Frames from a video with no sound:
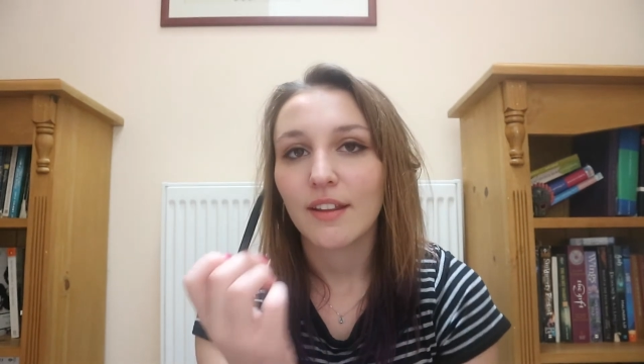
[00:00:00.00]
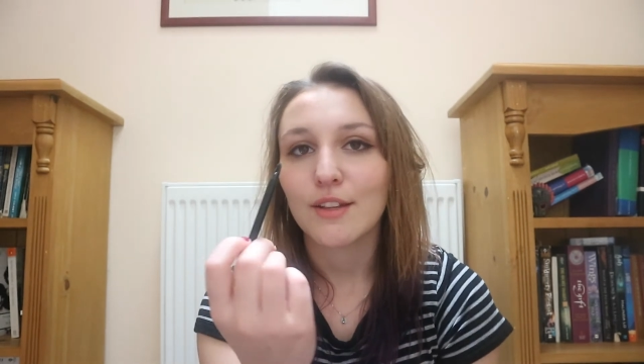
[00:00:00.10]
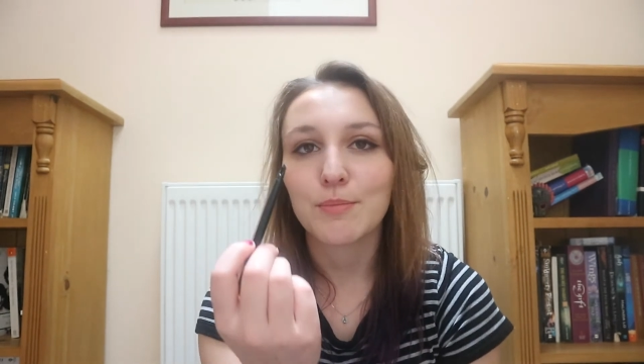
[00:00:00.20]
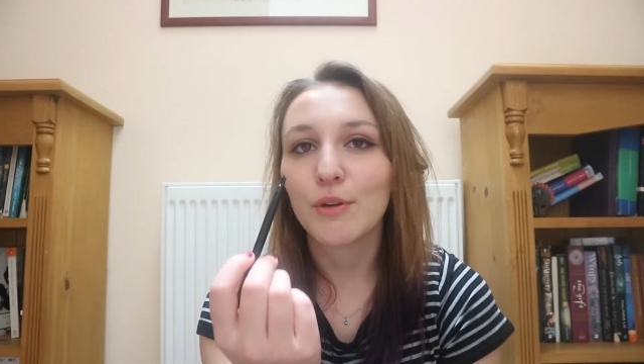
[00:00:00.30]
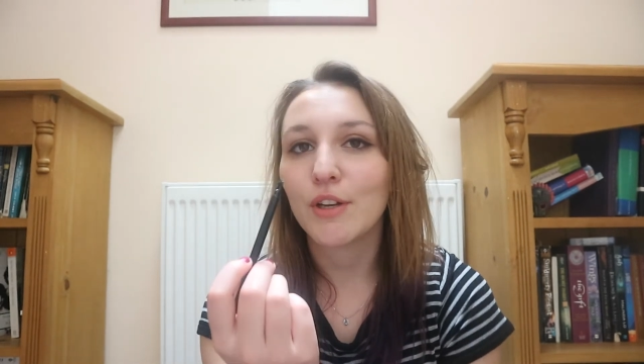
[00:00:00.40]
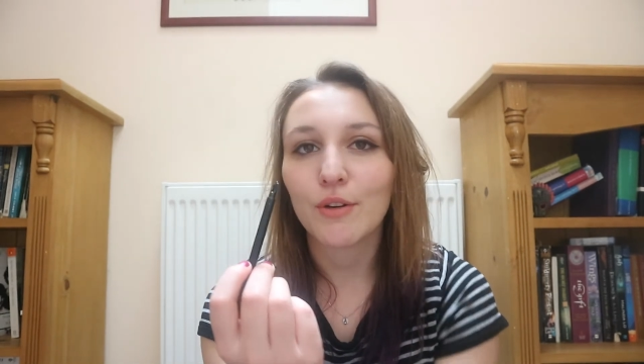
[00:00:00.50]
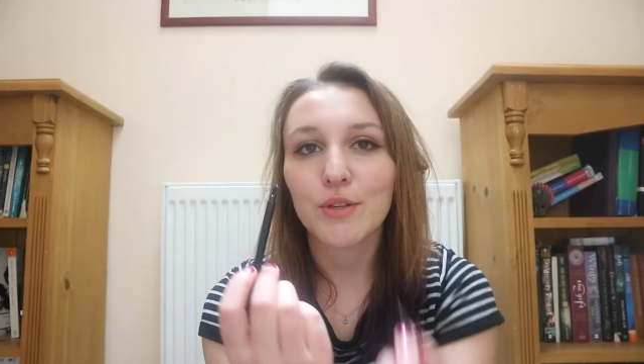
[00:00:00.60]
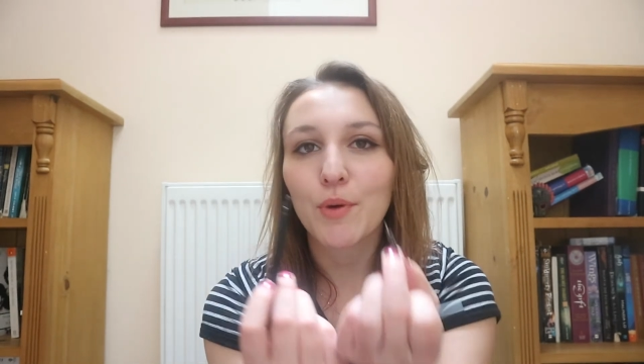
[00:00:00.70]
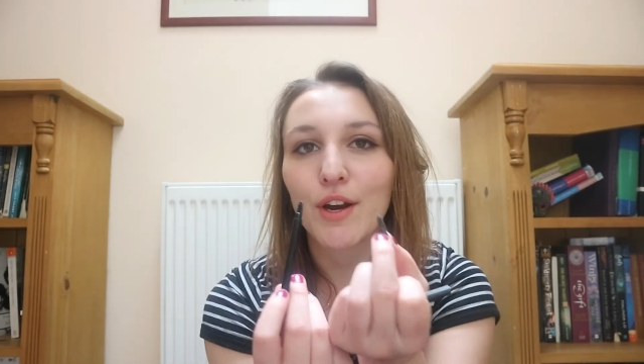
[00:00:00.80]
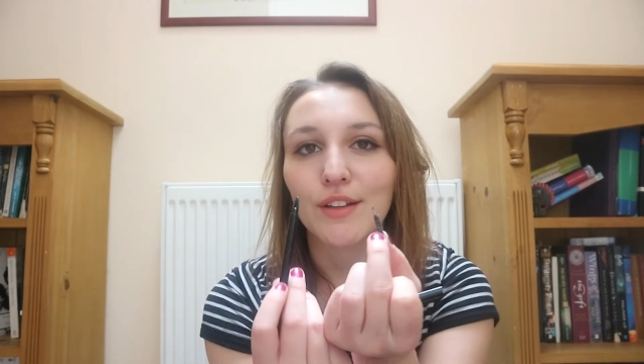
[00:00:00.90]
This beauty
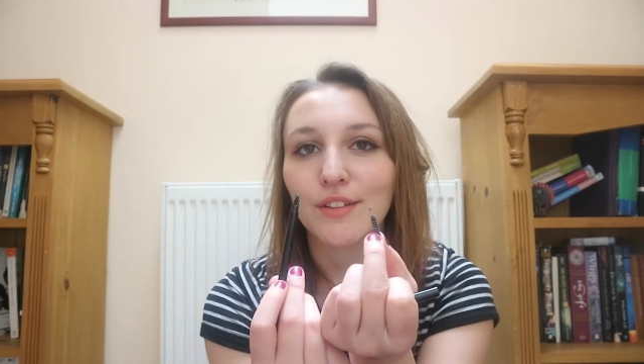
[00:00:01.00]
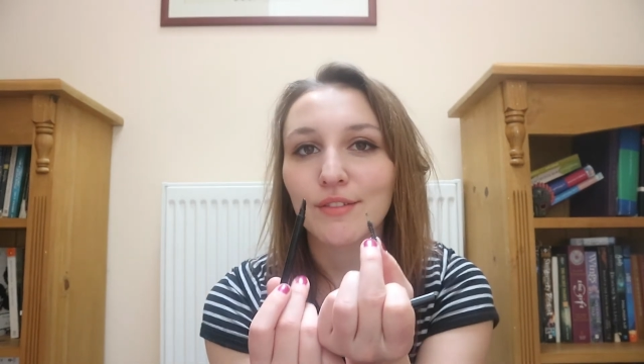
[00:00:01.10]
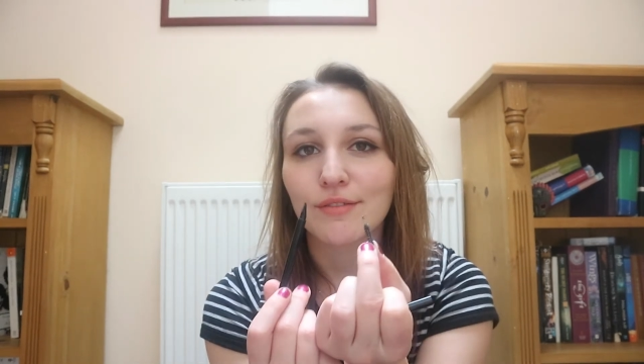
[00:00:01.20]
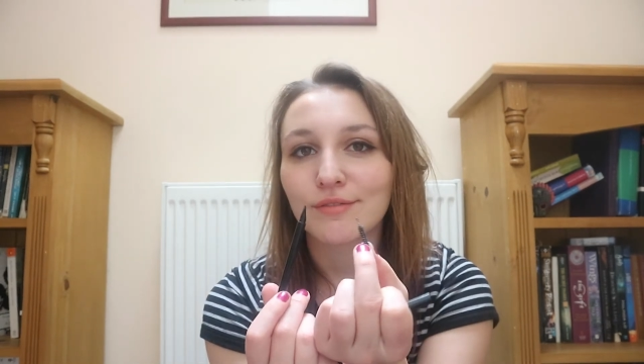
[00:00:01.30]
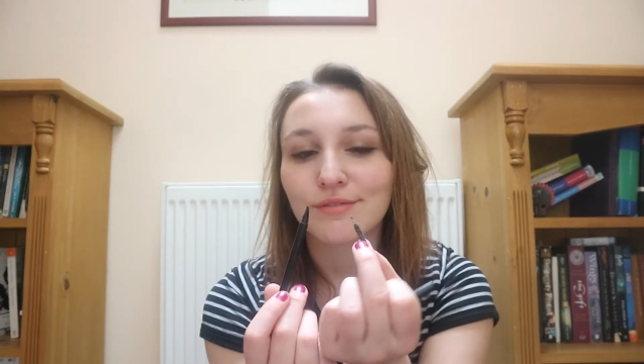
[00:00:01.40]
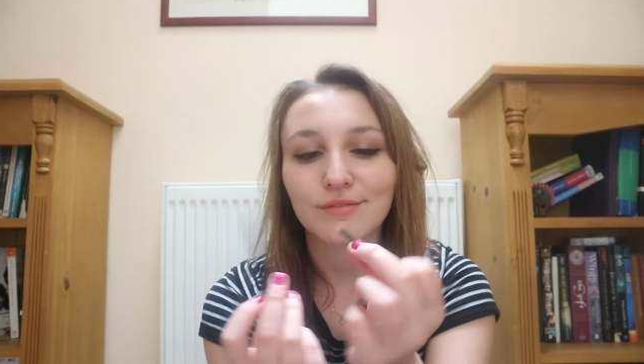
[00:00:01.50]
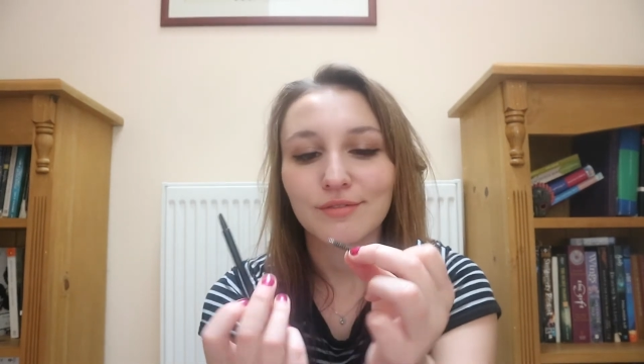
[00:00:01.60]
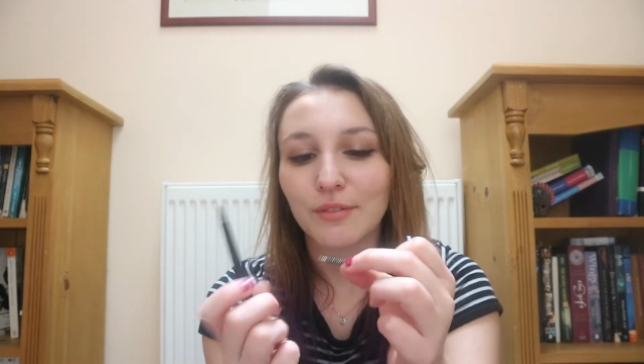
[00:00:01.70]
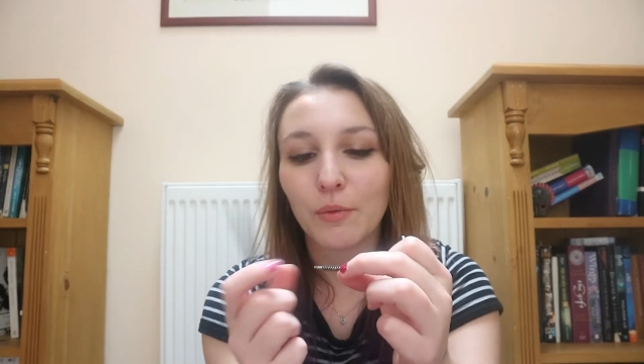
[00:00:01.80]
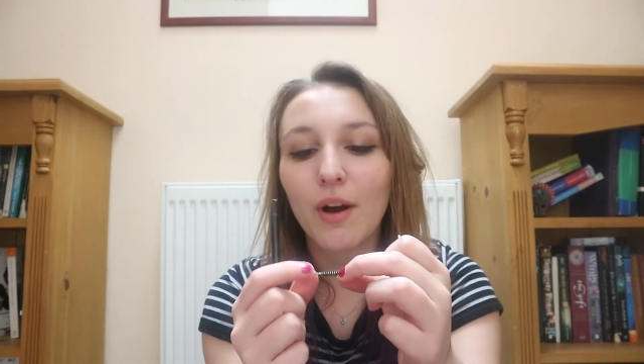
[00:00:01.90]
always breaks.
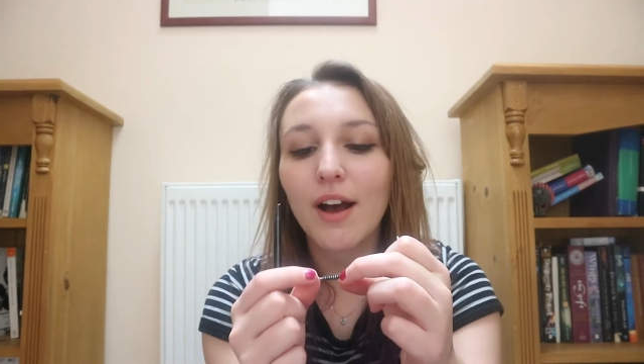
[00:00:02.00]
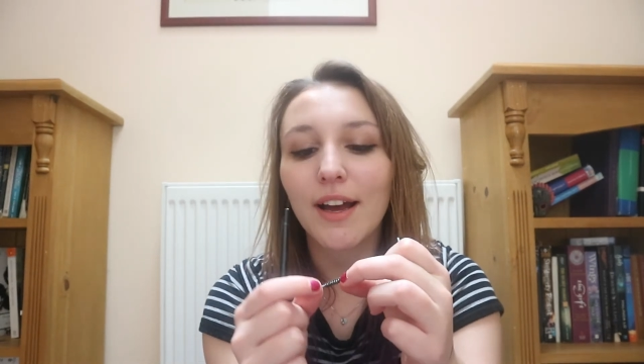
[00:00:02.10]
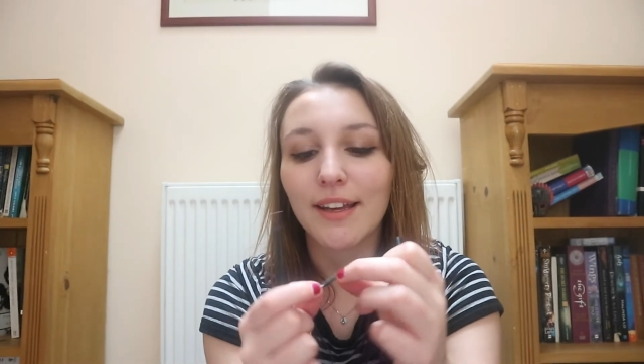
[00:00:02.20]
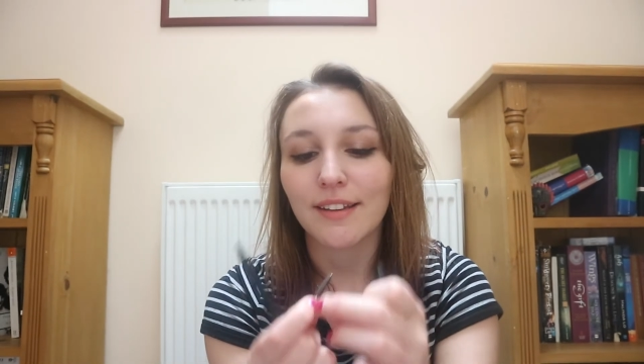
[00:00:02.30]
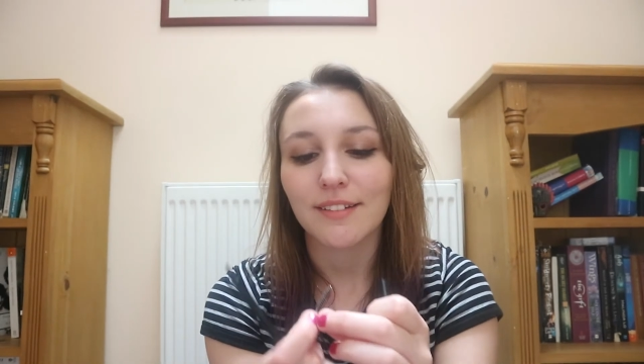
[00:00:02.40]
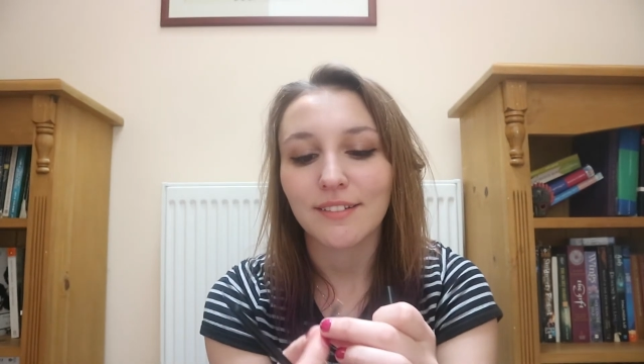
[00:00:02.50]
Why?